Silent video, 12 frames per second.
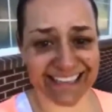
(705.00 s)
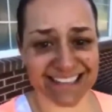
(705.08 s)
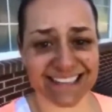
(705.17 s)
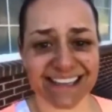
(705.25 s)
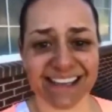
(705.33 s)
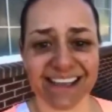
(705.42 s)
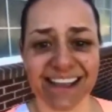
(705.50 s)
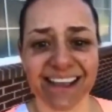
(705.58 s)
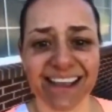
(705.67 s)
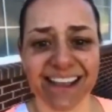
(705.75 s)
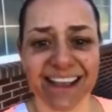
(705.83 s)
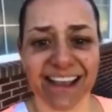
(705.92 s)
it is.
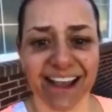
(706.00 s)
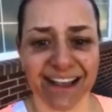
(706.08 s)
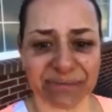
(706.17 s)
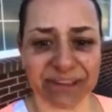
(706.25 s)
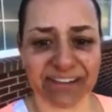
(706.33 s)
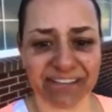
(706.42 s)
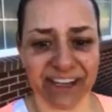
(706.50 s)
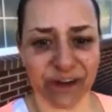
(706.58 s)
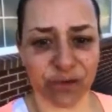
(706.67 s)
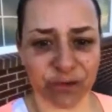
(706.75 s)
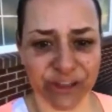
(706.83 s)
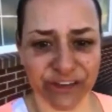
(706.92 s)
I am
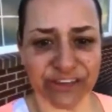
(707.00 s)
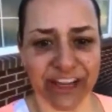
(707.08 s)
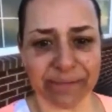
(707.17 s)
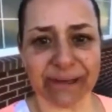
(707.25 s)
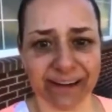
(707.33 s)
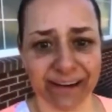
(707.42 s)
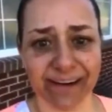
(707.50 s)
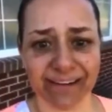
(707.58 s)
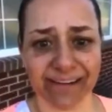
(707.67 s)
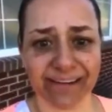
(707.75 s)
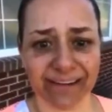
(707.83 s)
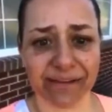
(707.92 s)
living a real nightmare.
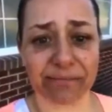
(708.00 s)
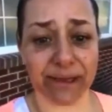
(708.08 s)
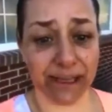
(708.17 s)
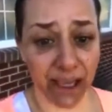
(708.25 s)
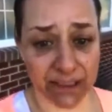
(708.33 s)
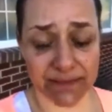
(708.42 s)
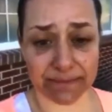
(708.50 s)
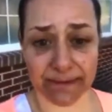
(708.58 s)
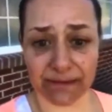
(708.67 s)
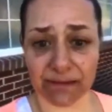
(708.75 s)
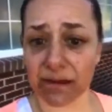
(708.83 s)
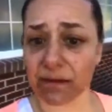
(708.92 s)
My
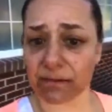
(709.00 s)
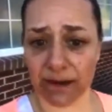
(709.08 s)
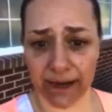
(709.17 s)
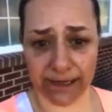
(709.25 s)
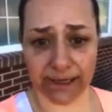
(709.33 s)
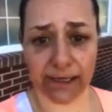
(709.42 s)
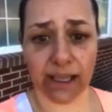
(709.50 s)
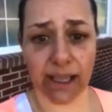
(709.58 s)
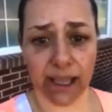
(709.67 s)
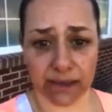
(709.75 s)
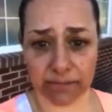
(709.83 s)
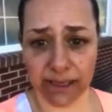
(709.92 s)
husband, Ryan,
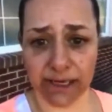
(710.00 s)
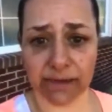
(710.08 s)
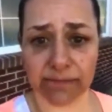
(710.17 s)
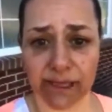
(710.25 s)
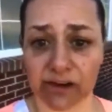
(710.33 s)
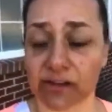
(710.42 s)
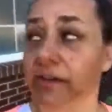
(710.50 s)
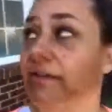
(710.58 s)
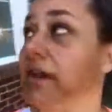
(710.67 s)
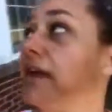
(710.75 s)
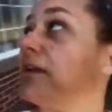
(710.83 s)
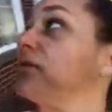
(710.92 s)
and many men are
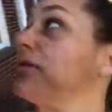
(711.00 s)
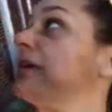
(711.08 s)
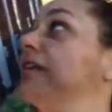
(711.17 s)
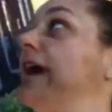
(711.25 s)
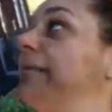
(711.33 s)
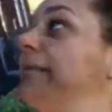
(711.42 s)
living a real